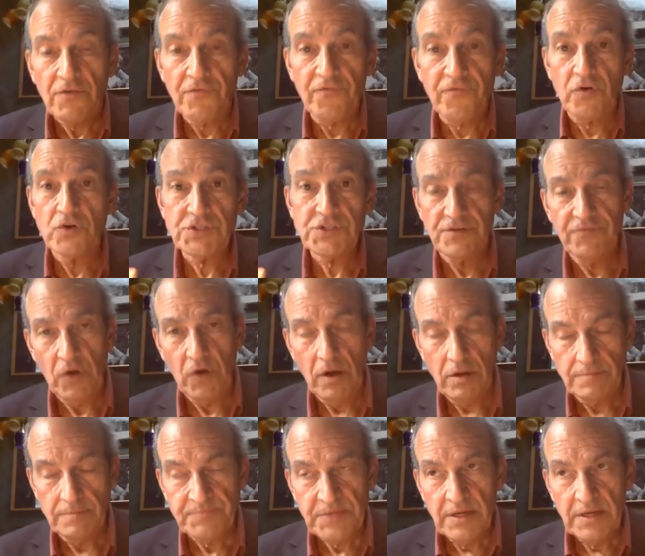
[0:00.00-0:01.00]
First of
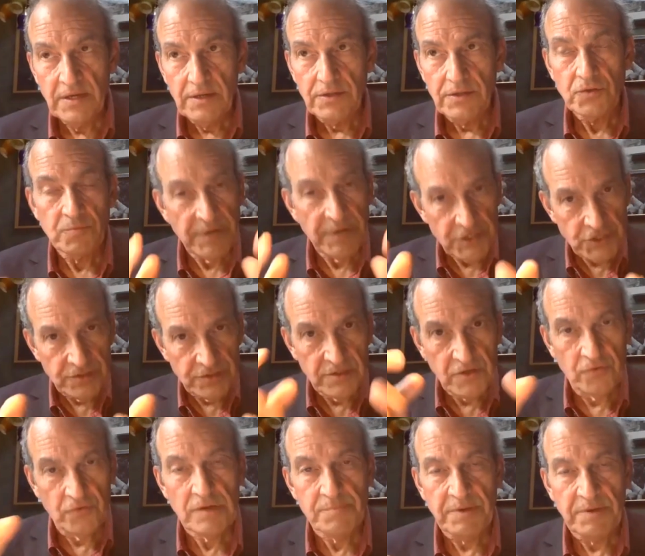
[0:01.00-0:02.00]
all, you mentioned the
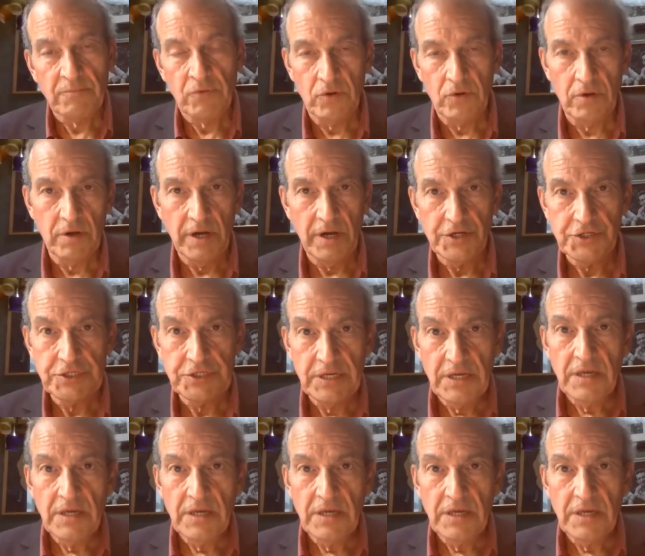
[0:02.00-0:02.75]
creeping barrage.